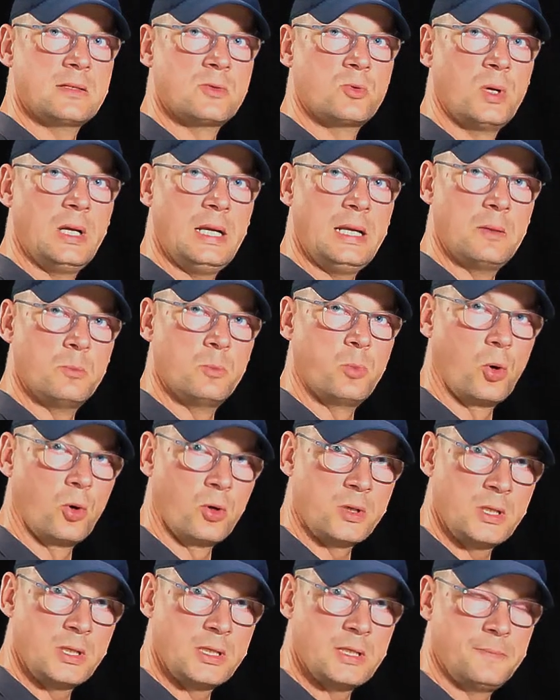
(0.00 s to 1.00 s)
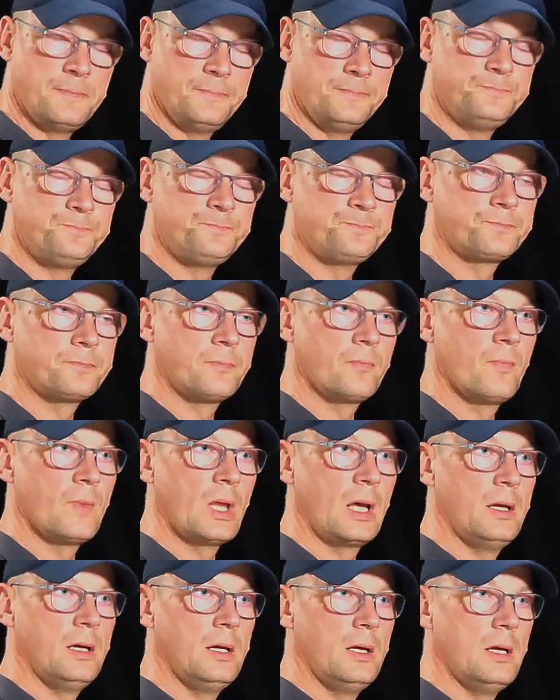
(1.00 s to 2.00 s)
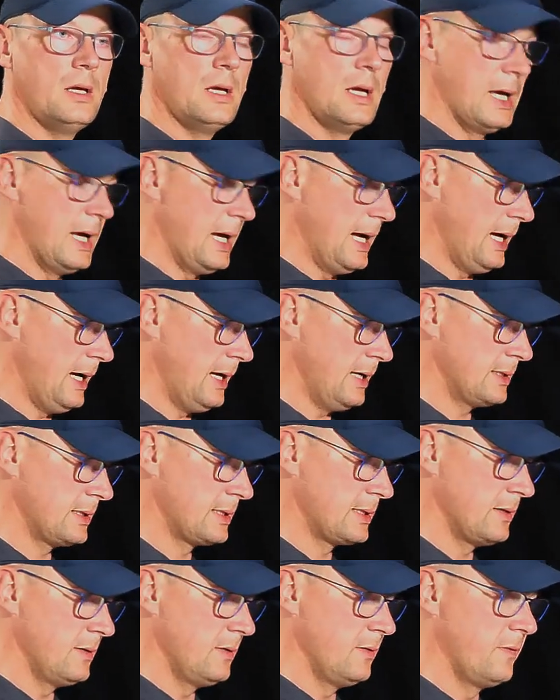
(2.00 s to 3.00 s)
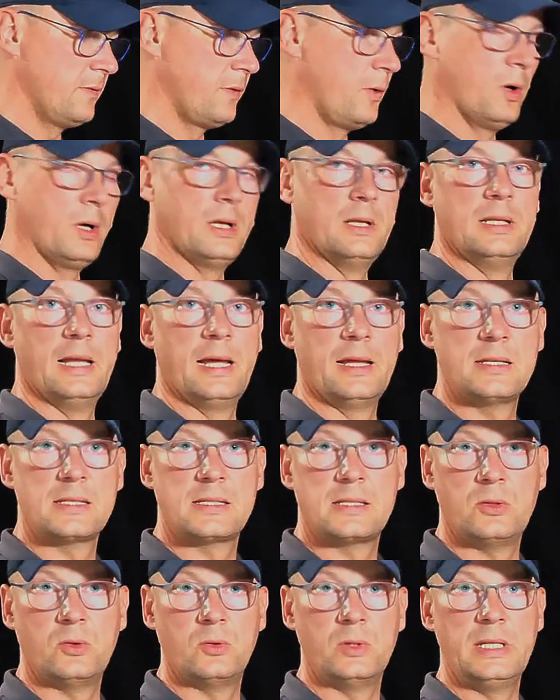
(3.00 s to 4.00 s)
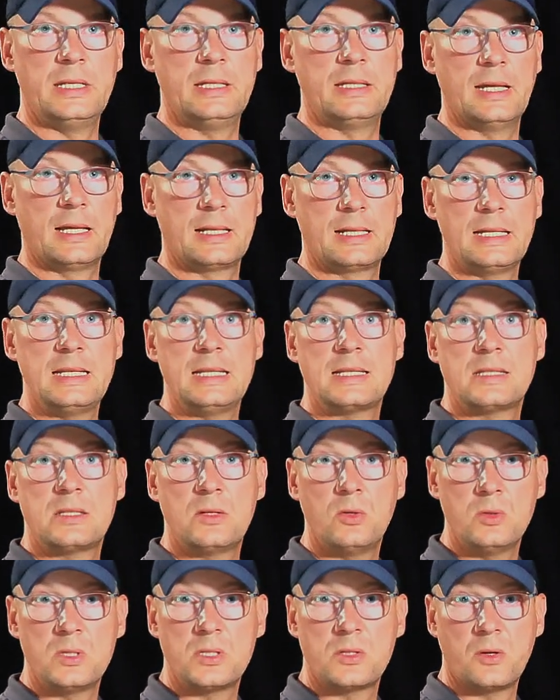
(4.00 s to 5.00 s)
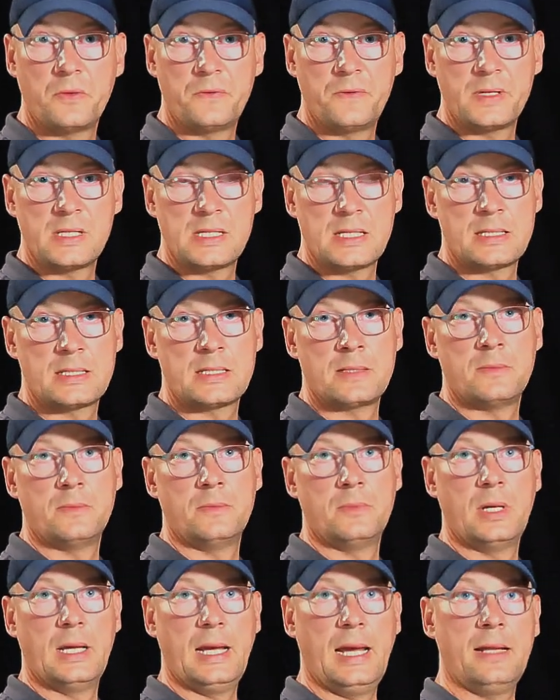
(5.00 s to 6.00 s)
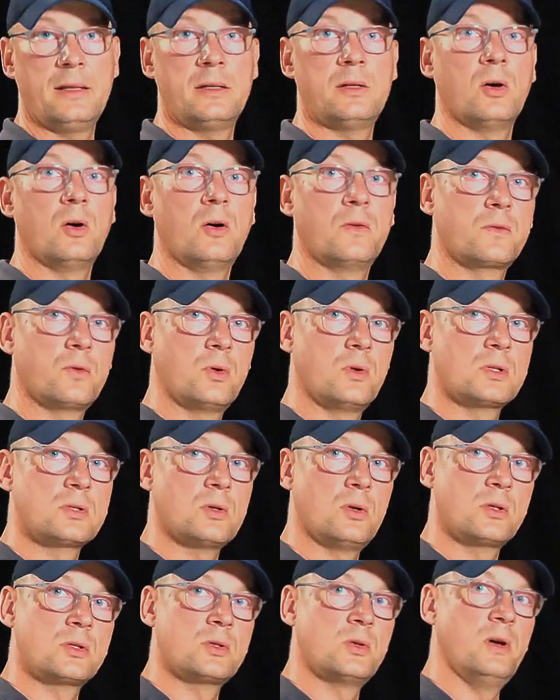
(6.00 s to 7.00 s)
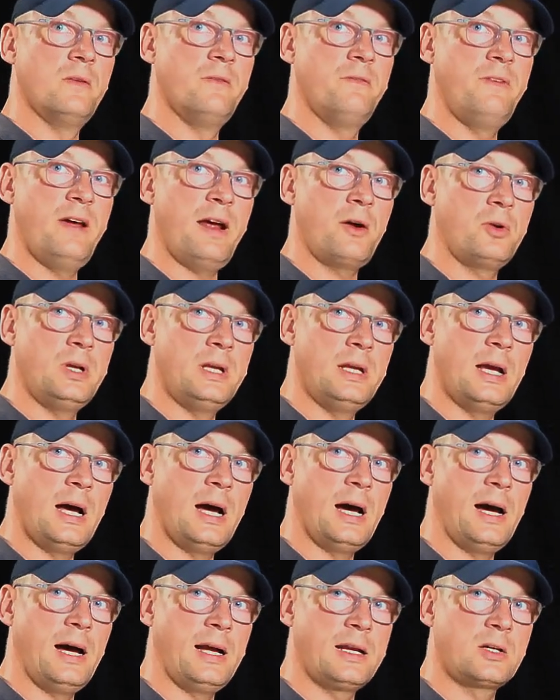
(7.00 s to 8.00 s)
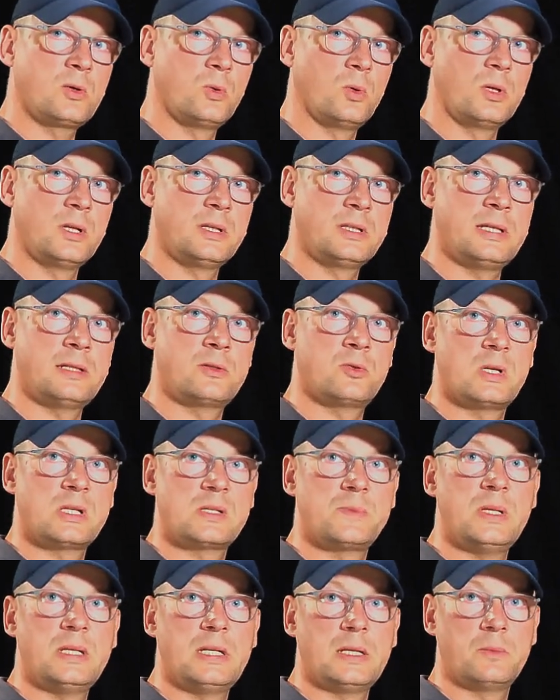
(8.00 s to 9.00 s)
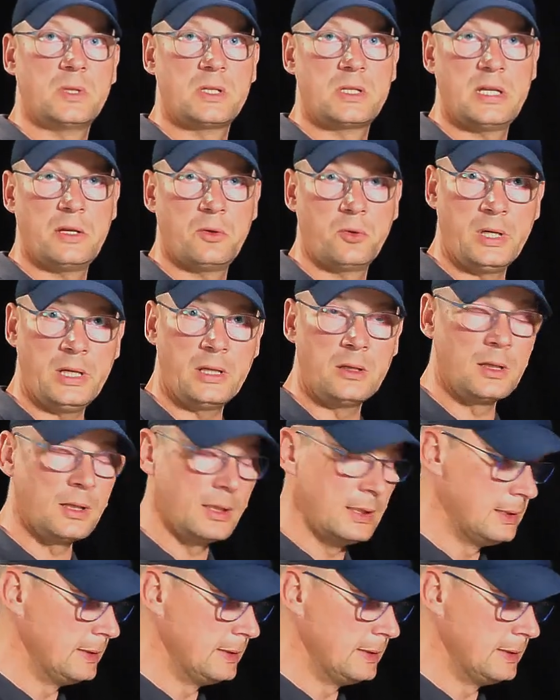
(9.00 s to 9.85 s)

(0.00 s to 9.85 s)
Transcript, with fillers: is really important. And for a lens, you need at least two surfaces and, of course, also a very high quality transmitting material.